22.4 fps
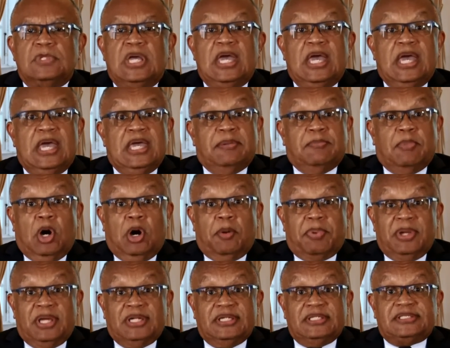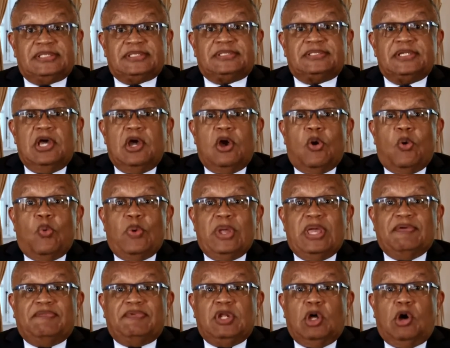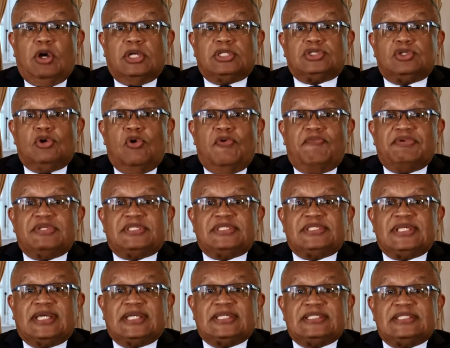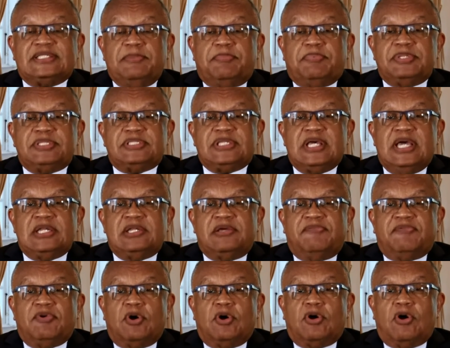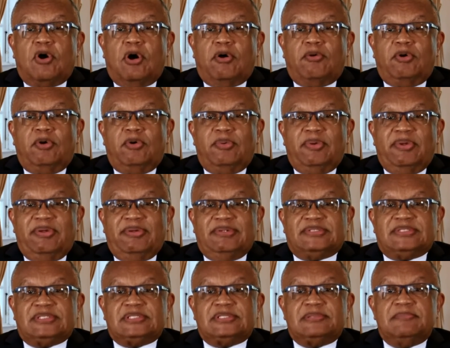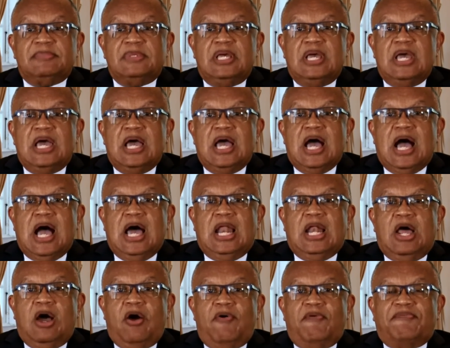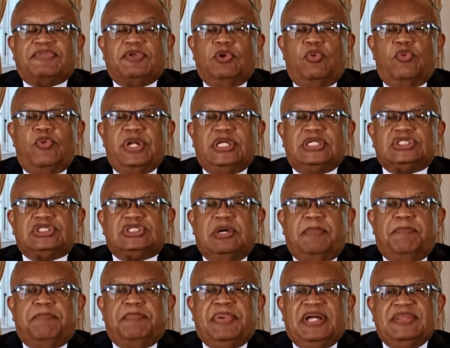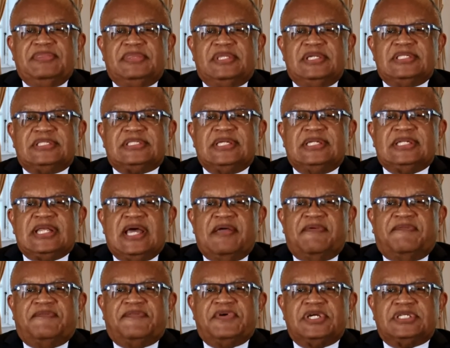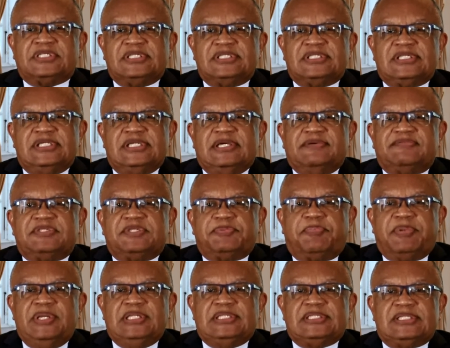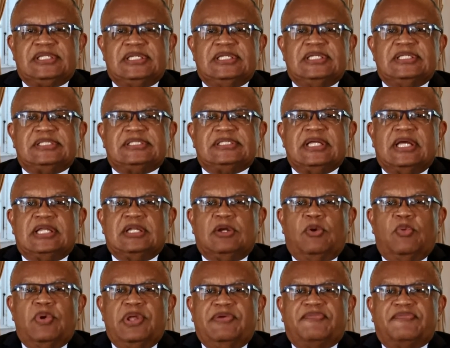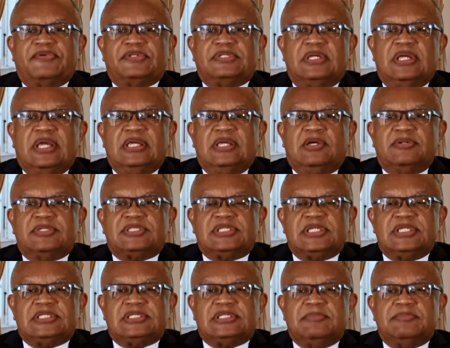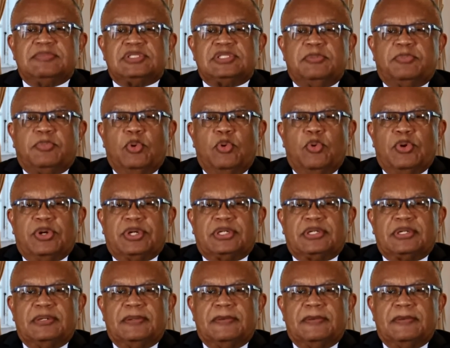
In Barbados, we have lost over 60% of our coral reefs, along with the rich abundance and diversity of species that the reef ecosystem support.